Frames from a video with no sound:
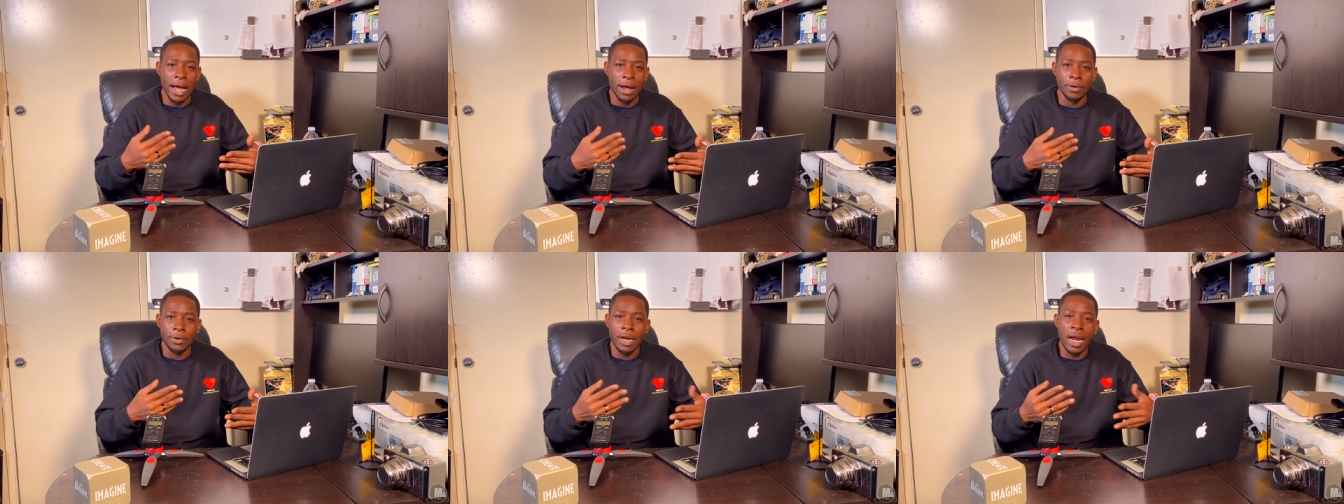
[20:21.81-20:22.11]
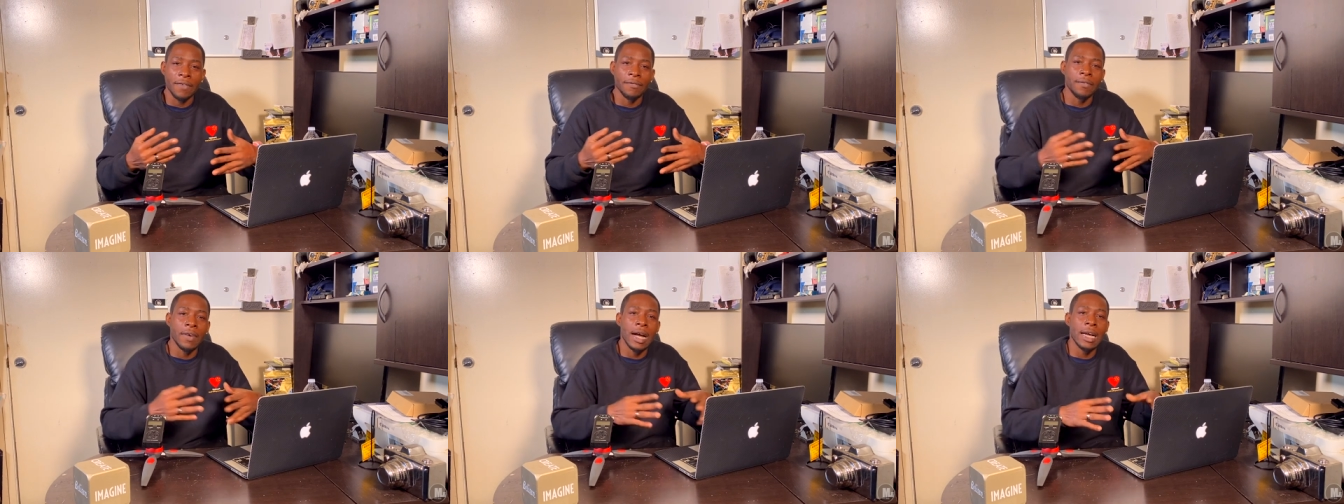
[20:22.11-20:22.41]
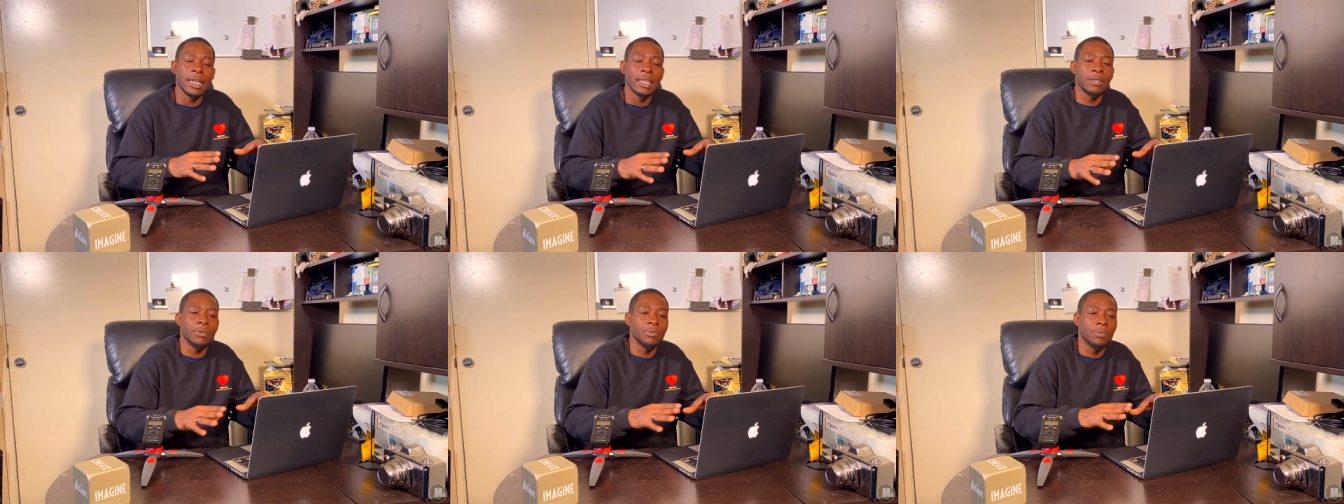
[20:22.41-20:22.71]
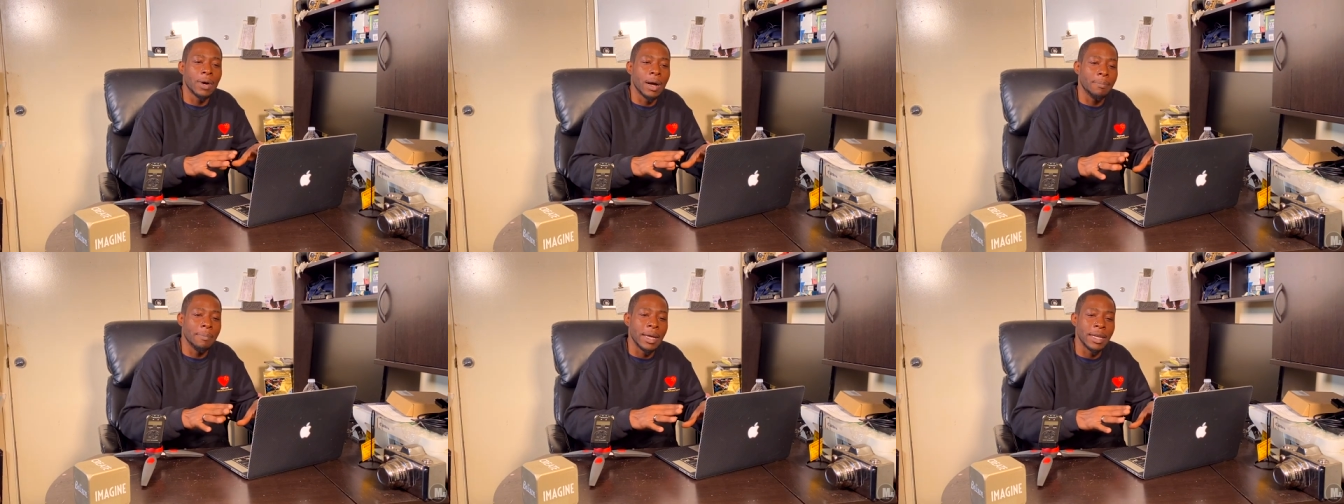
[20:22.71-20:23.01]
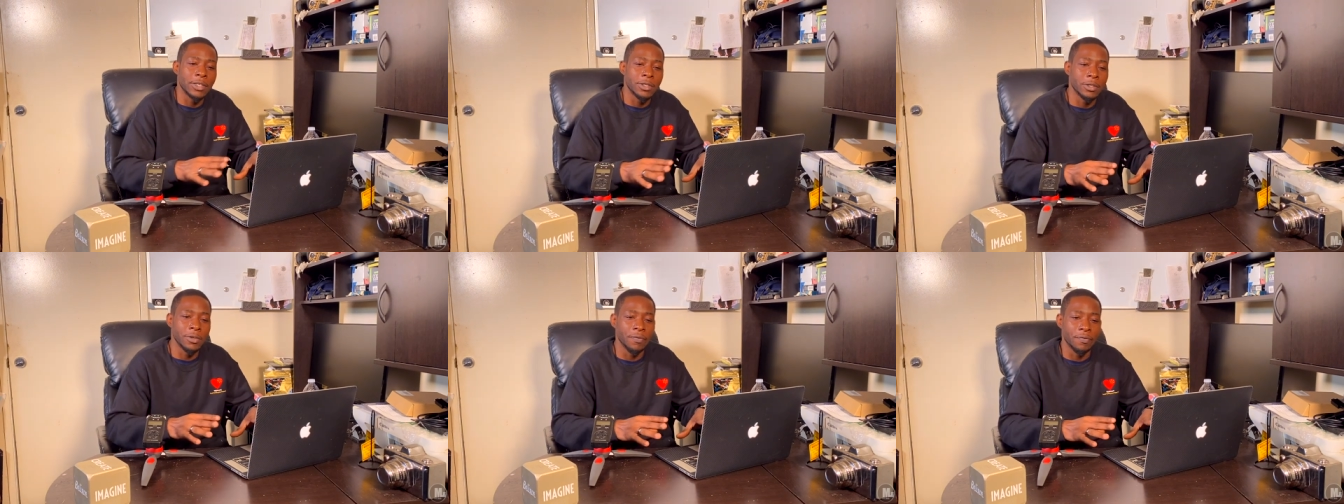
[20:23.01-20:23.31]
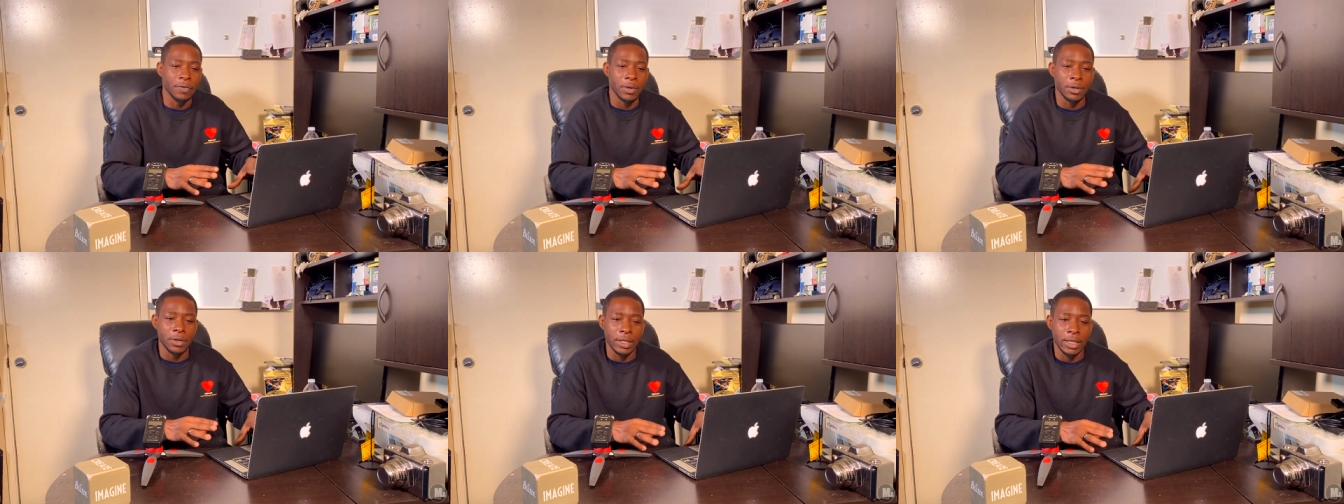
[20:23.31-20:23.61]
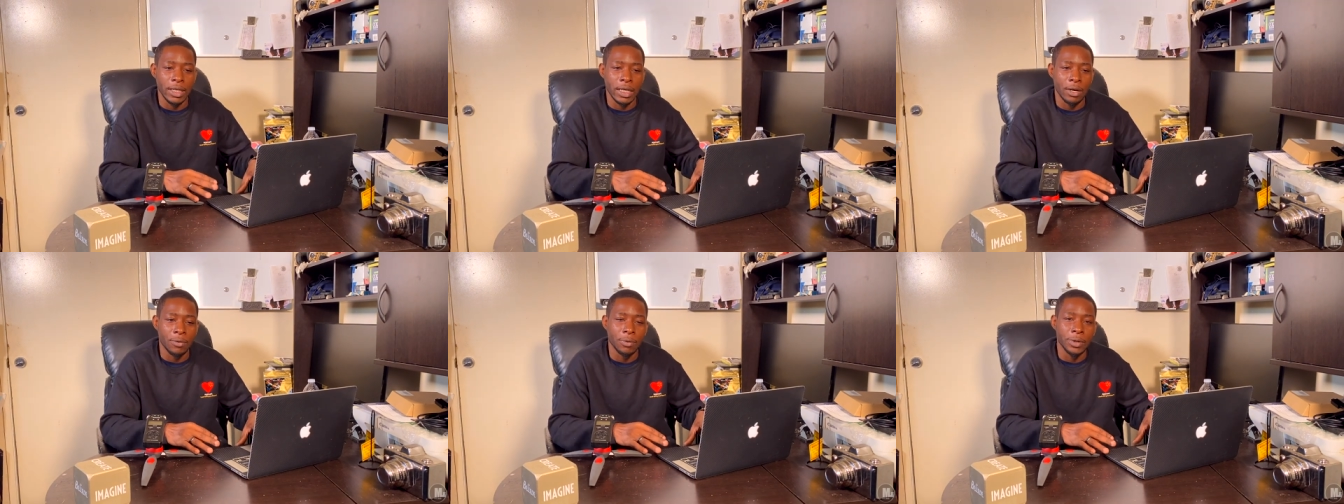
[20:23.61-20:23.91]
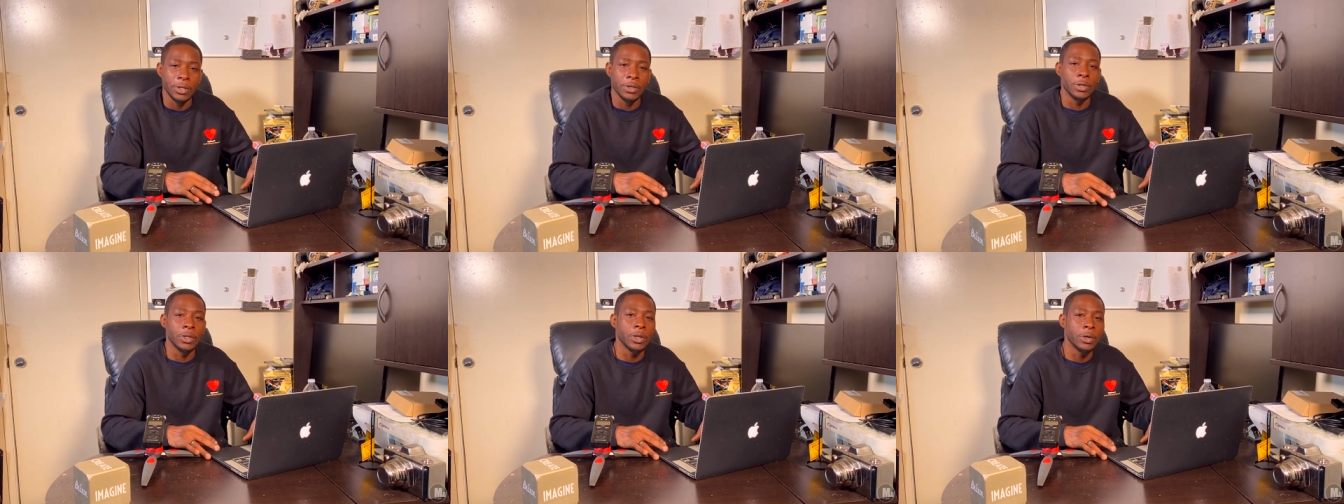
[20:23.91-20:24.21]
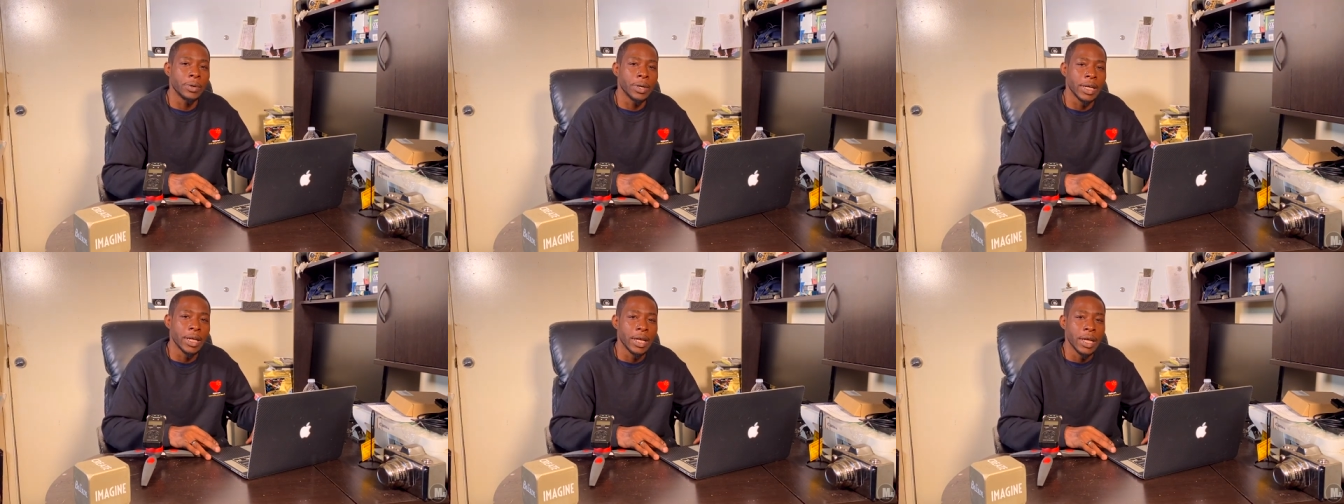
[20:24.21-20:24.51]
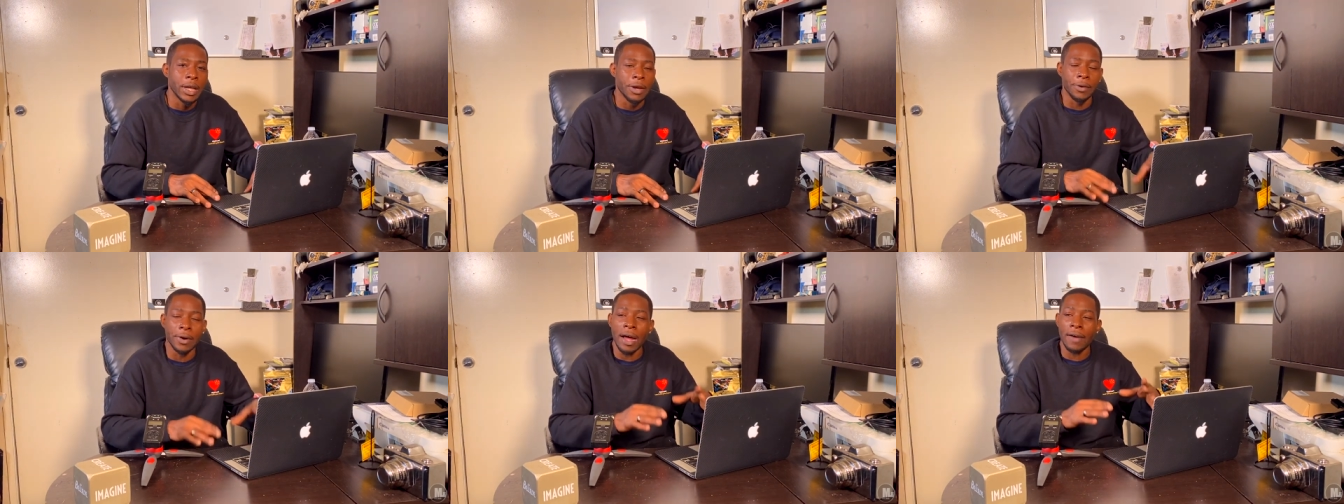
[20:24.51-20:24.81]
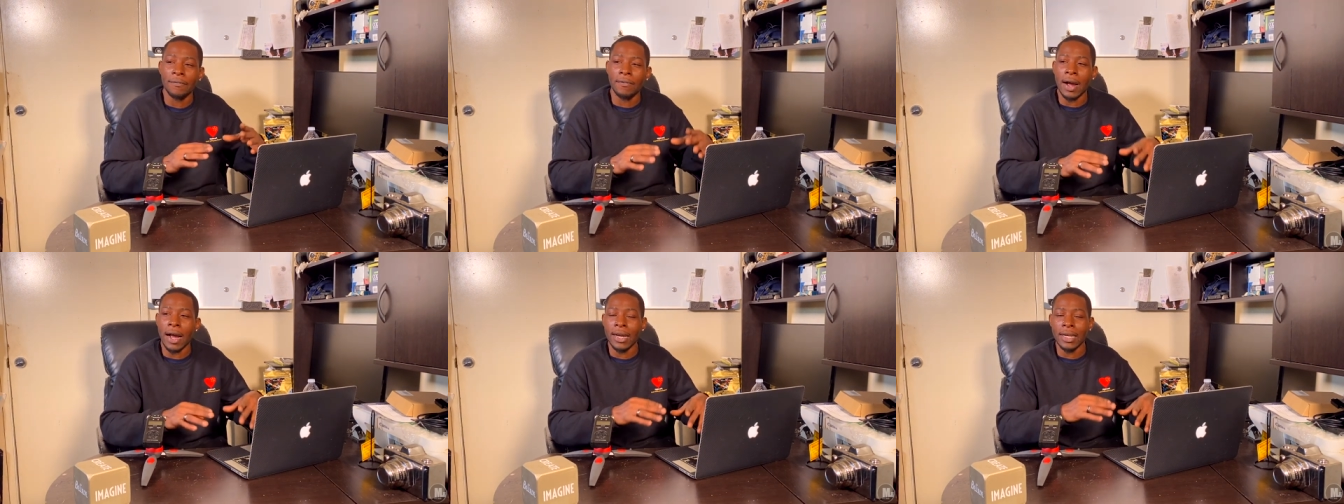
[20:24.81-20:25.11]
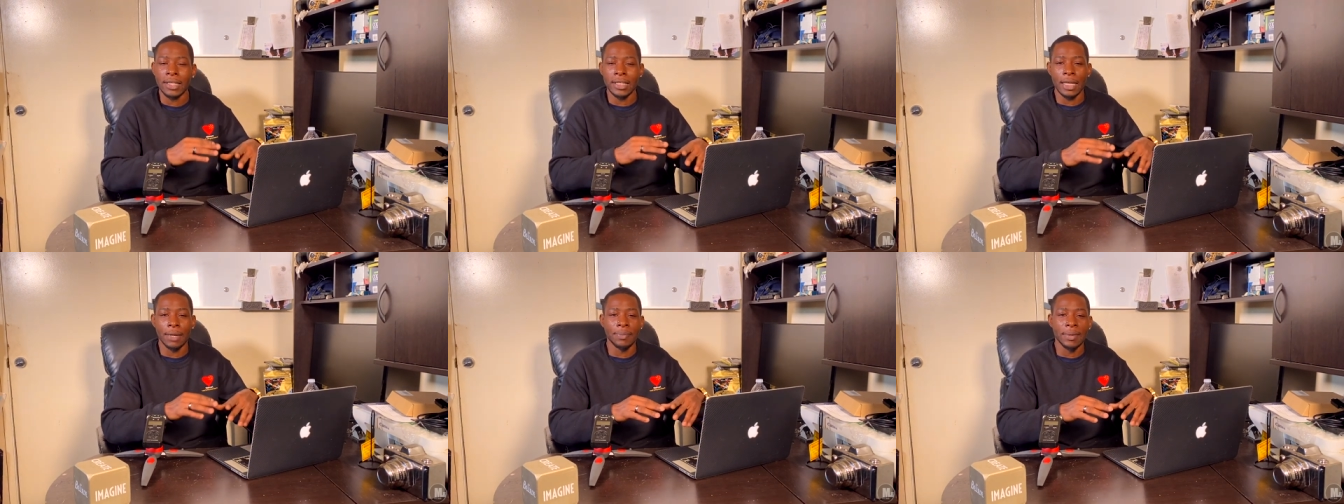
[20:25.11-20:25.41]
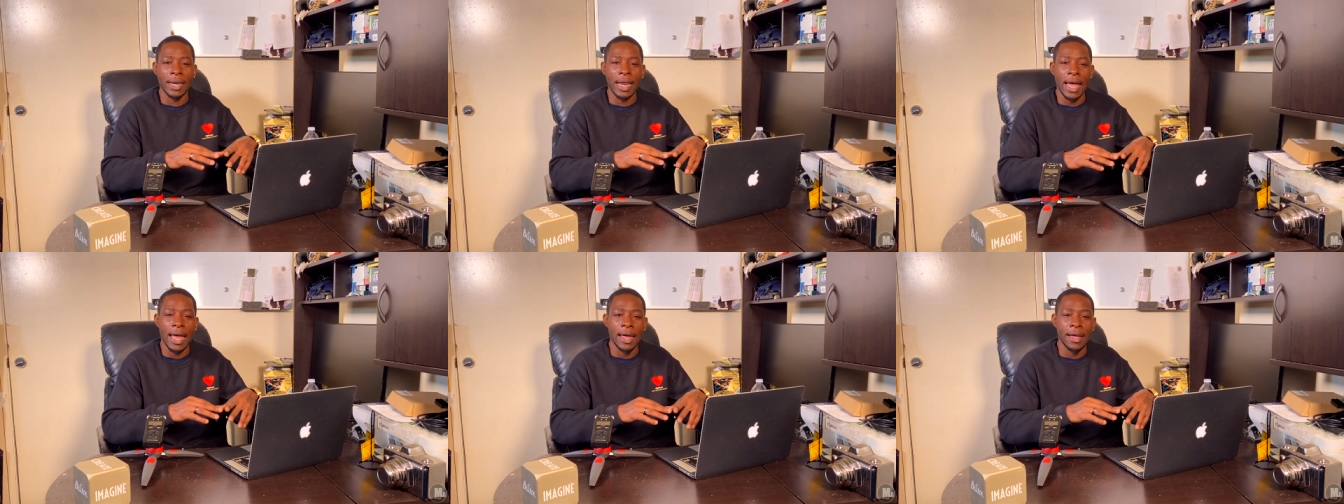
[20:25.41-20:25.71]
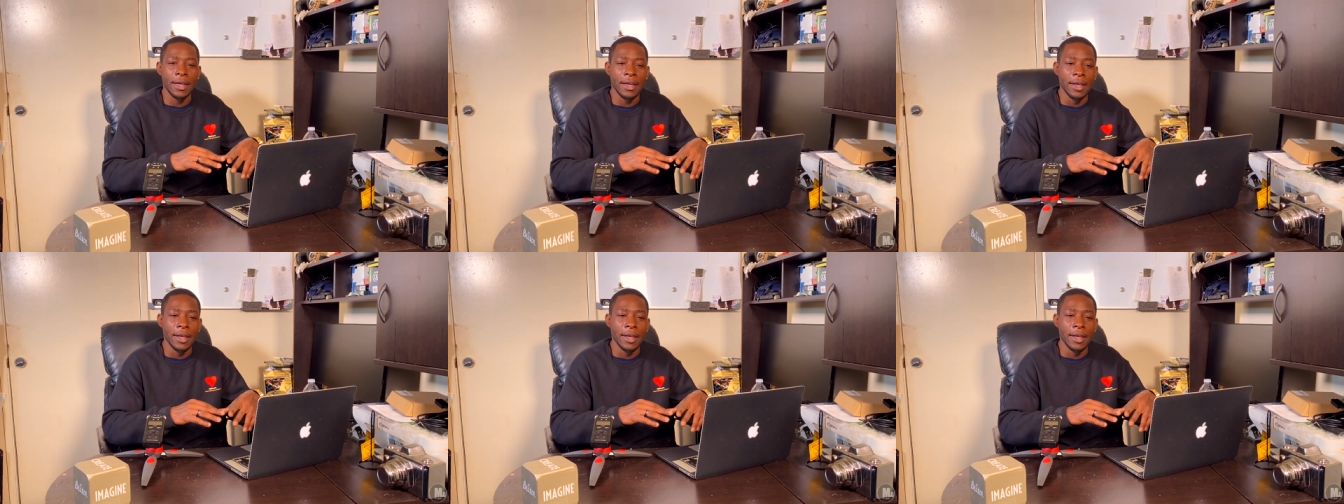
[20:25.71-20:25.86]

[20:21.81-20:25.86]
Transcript: You're not finding what makes you feel good when you do it. You're not finding something that